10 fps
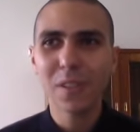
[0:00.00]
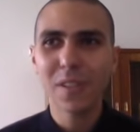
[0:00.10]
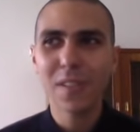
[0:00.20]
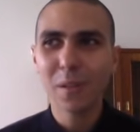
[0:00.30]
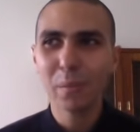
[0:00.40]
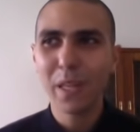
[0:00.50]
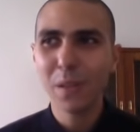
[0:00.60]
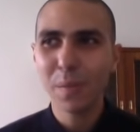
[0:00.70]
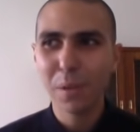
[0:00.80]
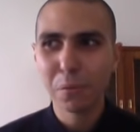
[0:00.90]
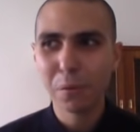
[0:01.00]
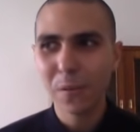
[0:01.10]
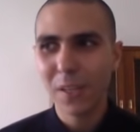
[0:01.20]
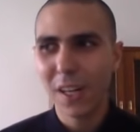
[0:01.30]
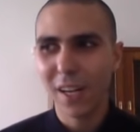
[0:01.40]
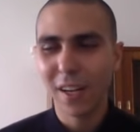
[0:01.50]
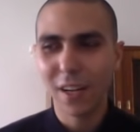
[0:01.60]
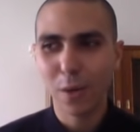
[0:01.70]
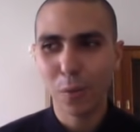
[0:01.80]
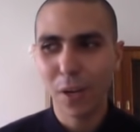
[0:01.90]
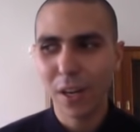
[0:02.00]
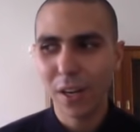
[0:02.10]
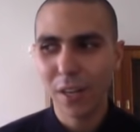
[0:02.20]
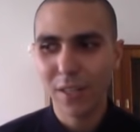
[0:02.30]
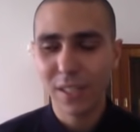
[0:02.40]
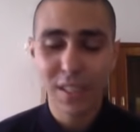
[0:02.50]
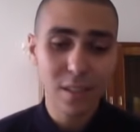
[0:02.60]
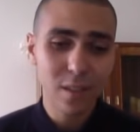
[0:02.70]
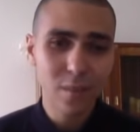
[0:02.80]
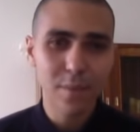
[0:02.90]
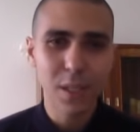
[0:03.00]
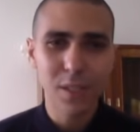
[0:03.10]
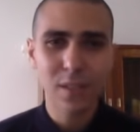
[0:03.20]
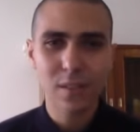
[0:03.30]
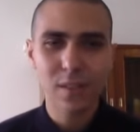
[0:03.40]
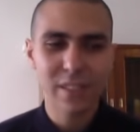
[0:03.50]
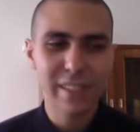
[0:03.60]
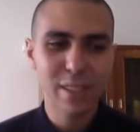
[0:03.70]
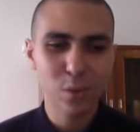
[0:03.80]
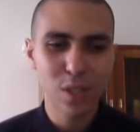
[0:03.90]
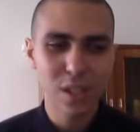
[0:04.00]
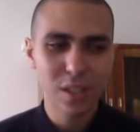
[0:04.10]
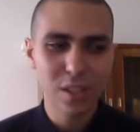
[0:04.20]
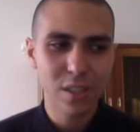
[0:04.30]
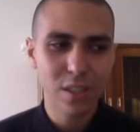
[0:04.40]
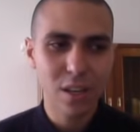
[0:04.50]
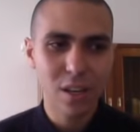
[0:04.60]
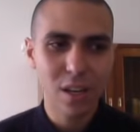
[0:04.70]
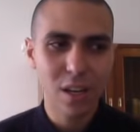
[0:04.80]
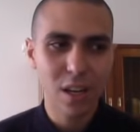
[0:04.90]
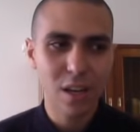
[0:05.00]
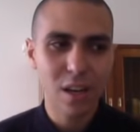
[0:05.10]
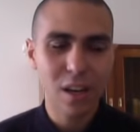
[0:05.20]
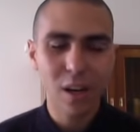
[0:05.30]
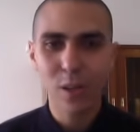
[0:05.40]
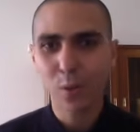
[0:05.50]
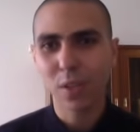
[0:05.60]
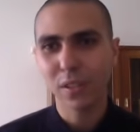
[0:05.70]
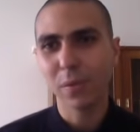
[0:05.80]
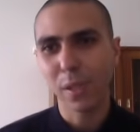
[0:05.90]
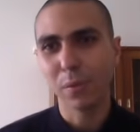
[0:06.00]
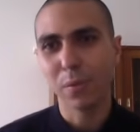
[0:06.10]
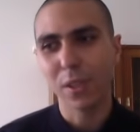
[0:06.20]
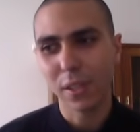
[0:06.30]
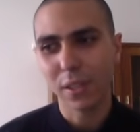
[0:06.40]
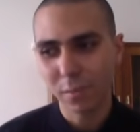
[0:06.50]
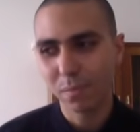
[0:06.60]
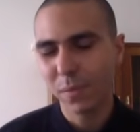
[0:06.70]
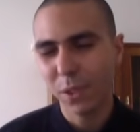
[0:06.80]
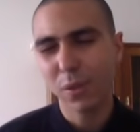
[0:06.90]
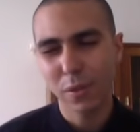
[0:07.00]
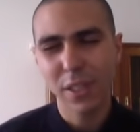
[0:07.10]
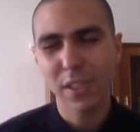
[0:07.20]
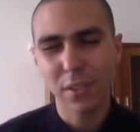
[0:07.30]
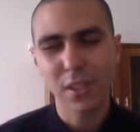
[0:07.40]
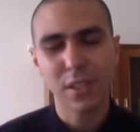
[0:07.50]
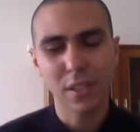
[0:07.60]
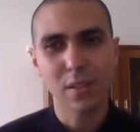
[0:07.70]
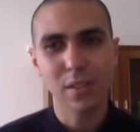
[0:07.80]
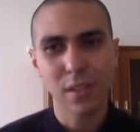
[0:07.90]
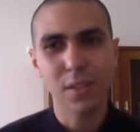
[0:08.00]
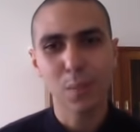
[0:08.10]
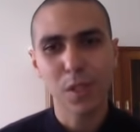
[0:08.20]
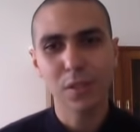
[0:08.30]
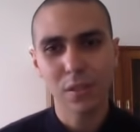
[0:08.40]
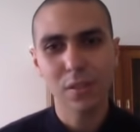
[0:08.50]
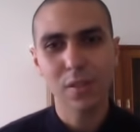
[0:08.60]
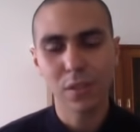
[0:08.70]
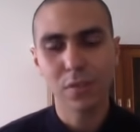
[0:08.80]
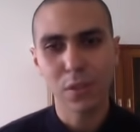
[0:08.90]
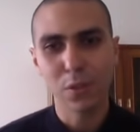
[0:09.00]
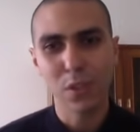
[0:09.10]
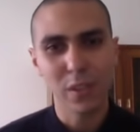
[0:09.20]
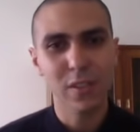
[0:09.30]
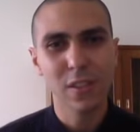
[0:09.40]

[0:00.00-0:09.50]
Not many people were there, but they were high quality people. Like they were very interesting and smart individuals.